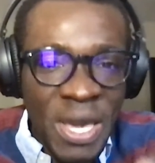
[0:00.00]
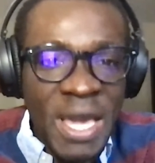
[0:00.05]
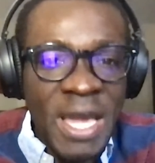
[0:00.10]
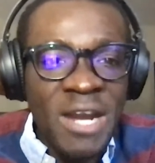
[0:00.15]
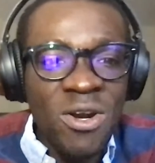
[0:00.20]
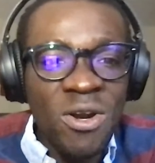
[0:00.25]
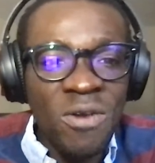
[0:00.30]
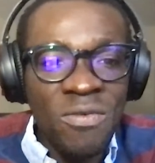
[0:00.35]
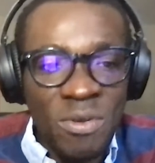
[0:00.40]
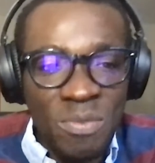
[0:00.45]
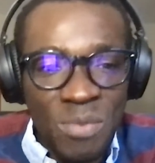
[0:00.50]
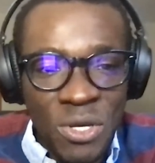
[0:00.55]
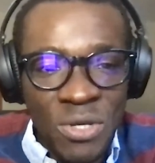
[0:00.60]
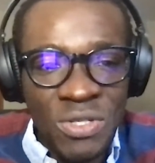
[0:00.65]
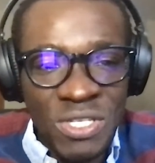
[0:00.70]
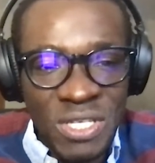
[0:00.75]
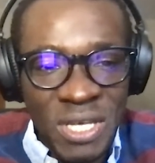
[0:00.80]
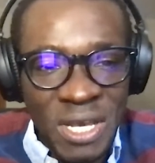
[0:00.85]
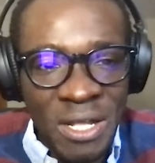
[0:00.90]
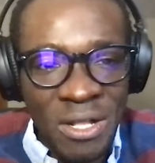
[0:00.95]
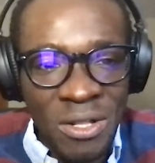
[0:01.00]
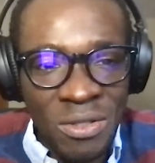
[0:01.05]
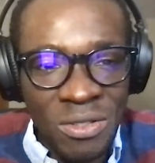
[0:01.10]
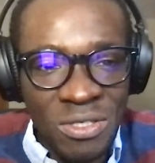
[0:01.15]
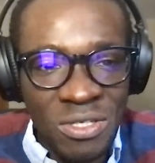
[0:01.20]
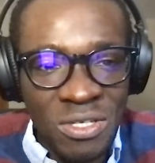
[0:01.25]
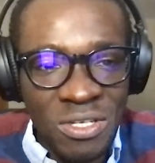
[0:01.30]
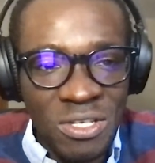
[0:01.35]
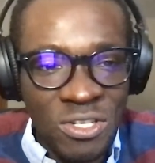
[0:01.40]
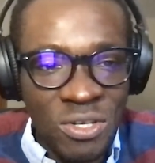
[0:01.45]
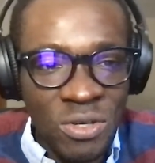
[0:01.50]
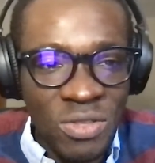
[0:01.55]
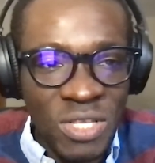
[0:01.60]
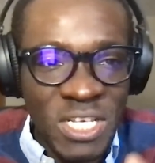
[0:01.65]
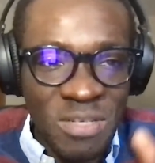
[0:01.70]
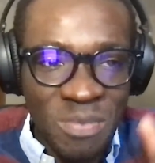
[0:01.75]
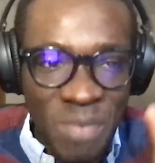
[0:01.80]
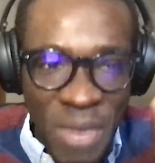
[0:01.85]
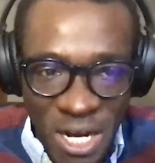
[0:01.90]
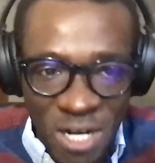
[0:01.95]
pair of immune cells, so
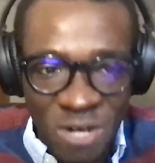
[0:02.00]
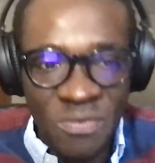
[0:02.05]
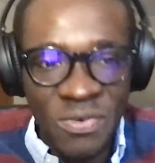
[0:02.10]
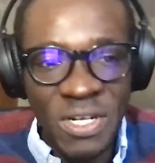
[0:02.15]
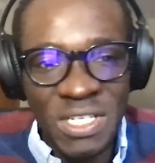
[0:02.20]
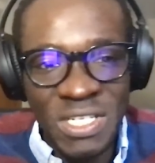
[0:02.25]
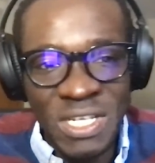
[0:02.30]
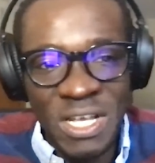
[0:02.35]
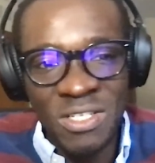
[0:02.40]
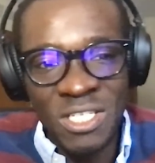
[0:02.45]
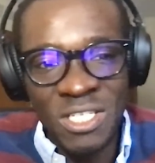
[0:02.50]
these macrophage